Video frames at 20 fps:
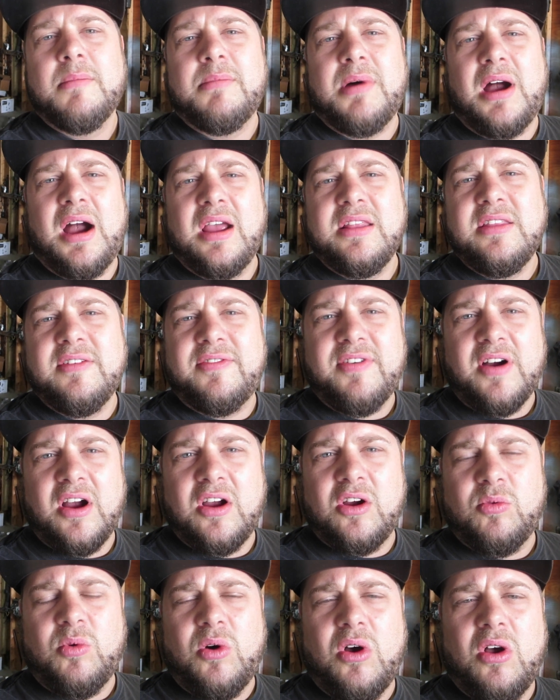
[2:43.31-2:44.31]
Behind the
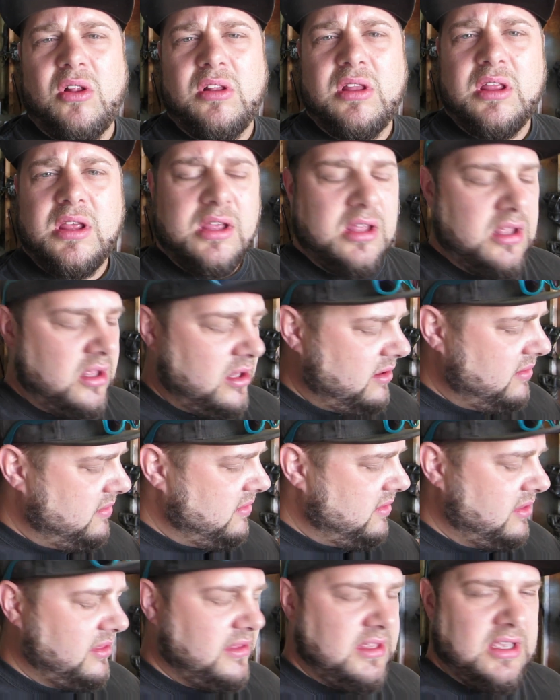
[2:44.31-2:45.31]
firewall,
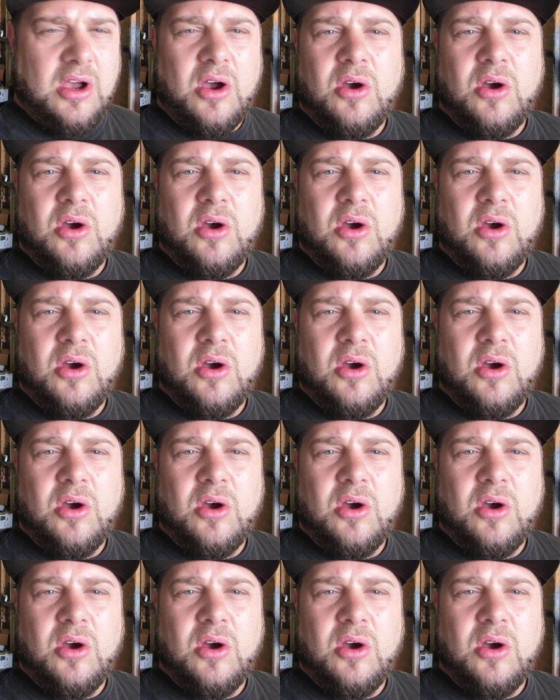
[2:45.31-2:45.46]
the